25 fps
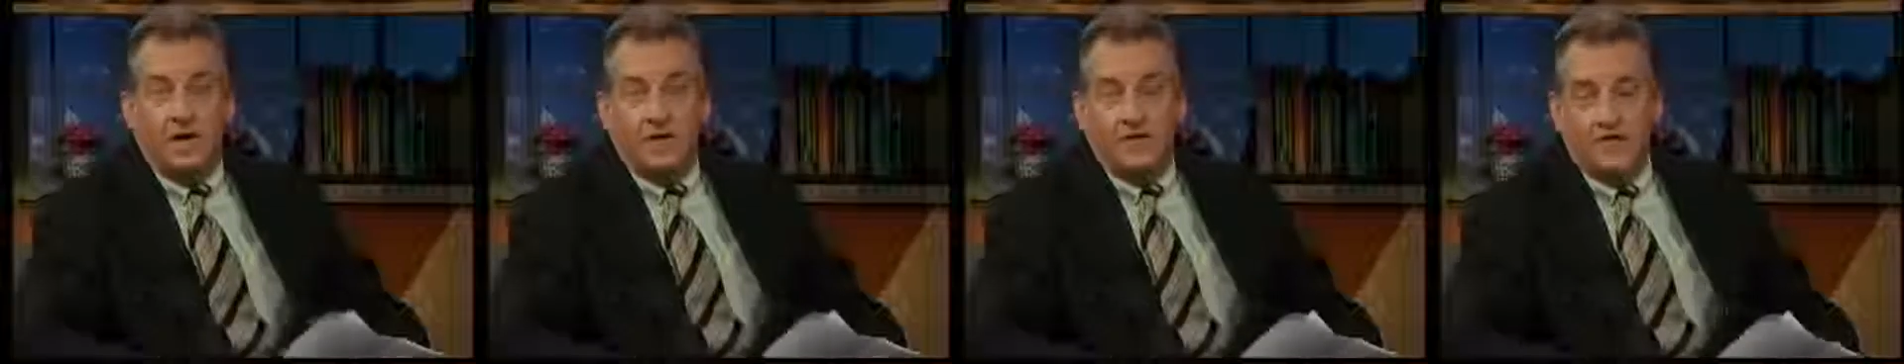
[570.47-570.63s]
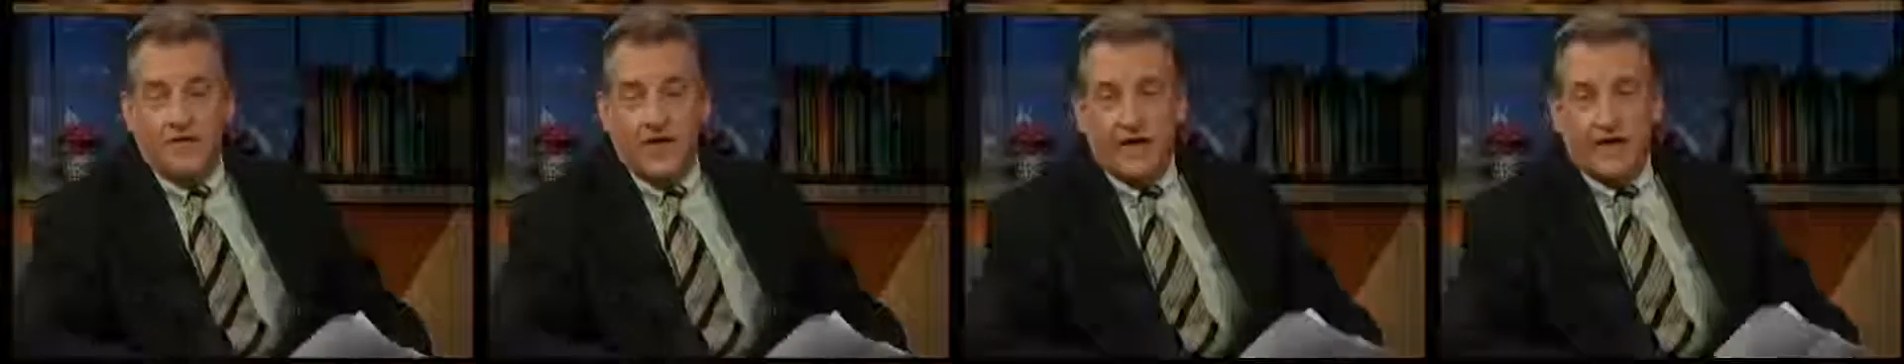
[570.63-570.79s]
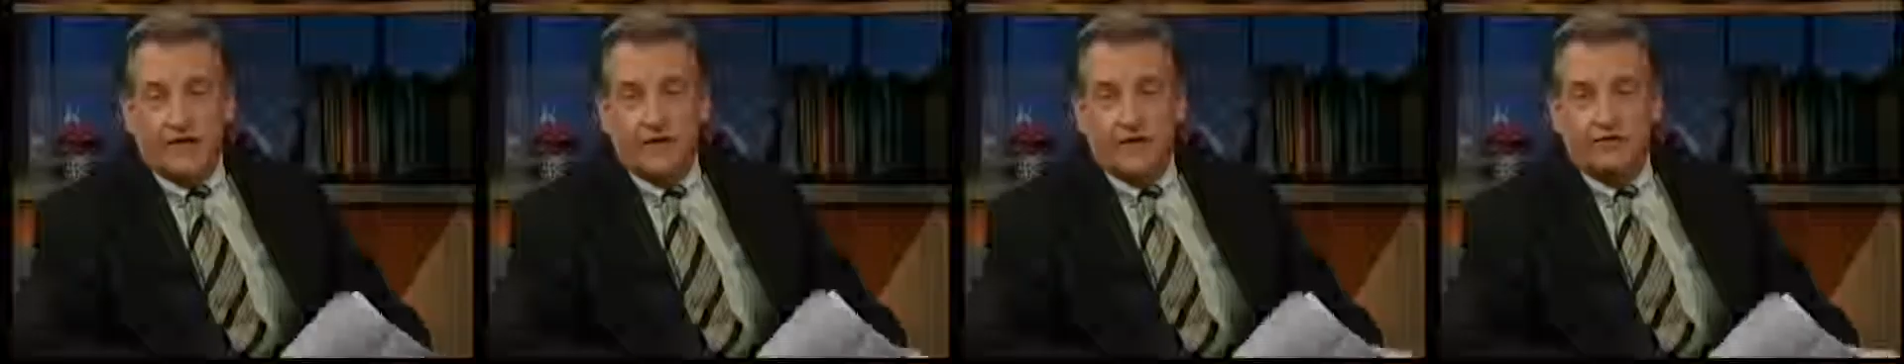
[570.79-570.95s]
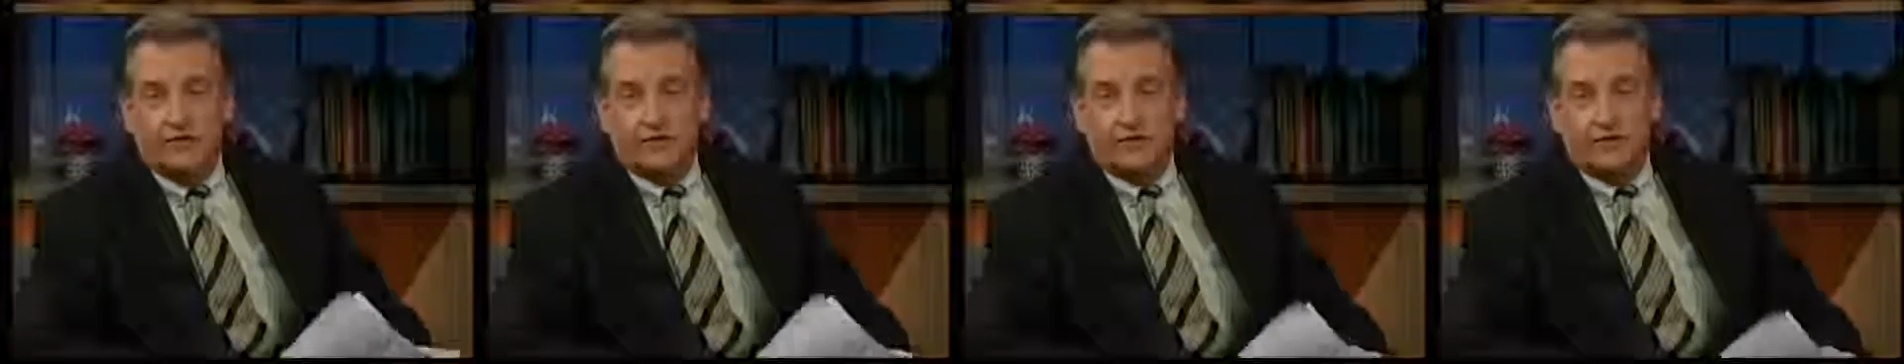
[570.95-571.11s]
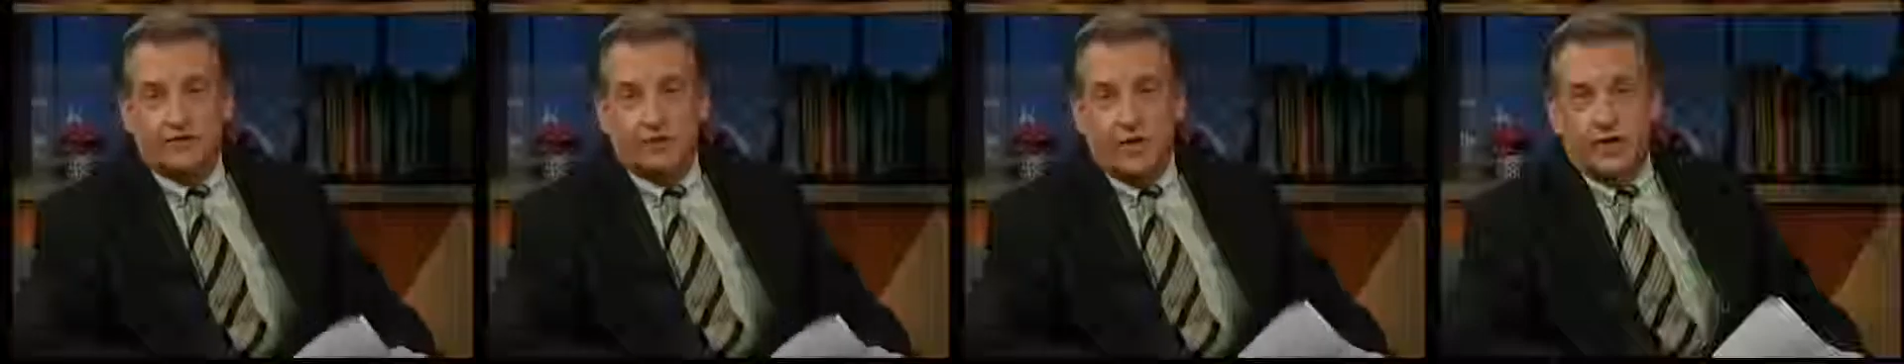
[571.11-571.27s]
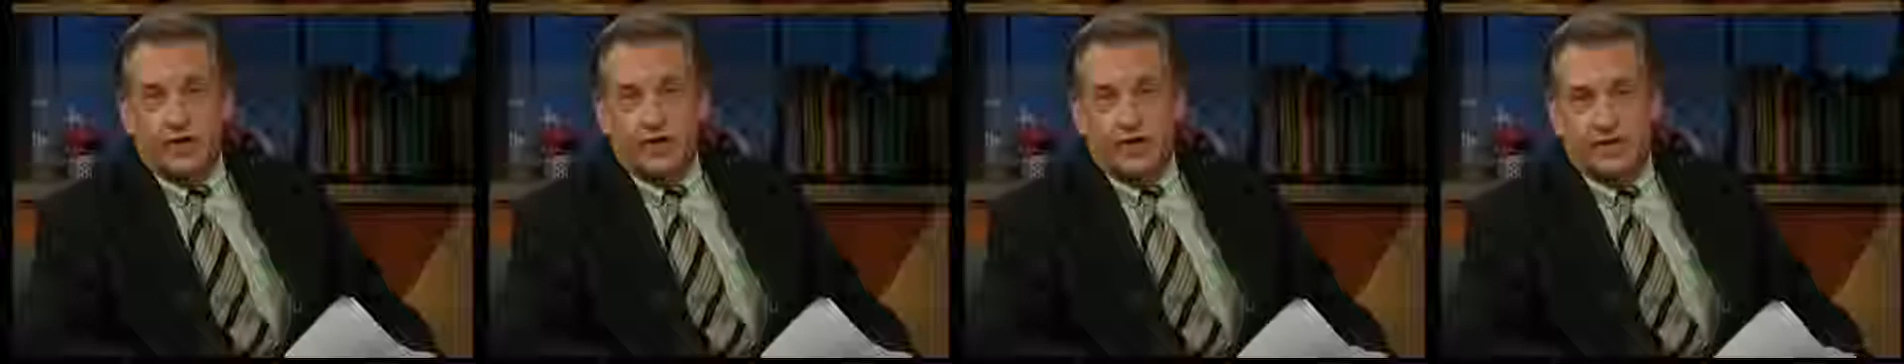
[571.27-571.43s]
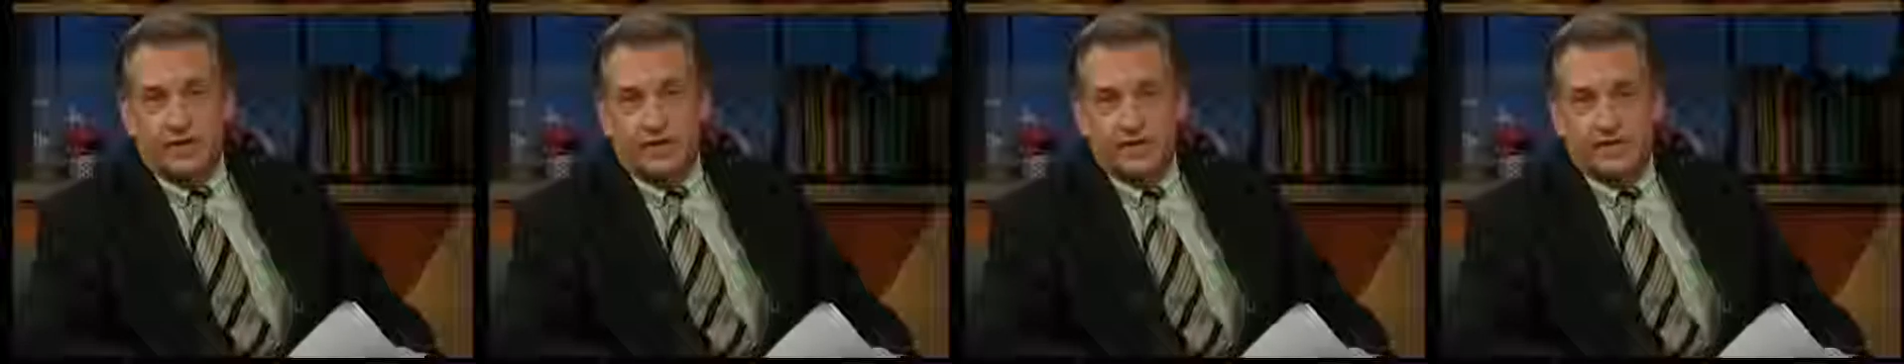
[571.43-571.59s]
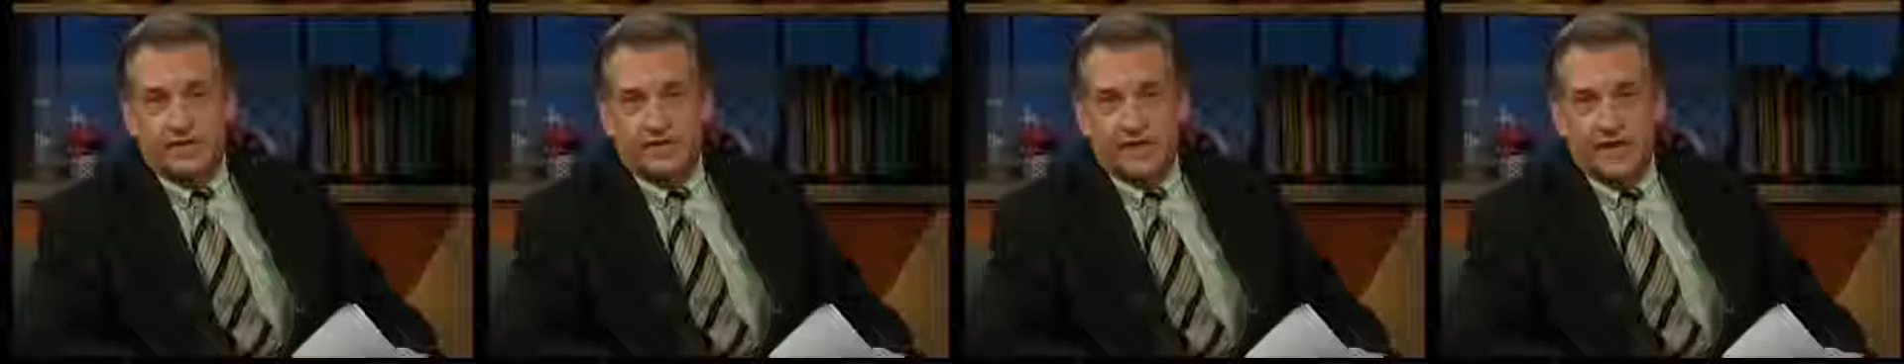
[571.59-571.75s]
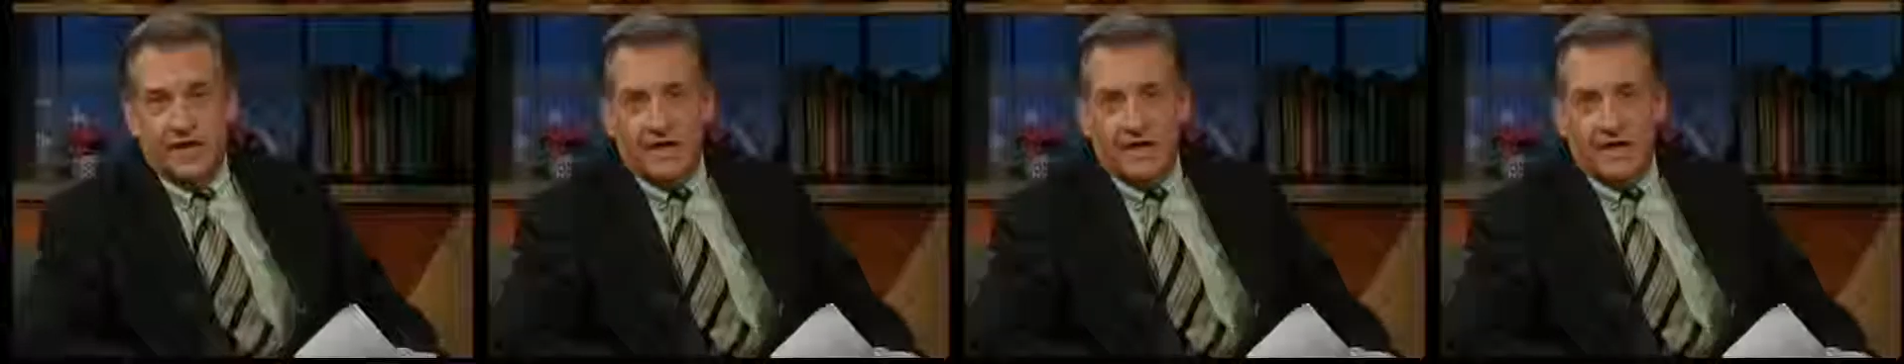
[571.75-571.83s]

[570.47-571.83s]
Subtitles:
Thank you for joining us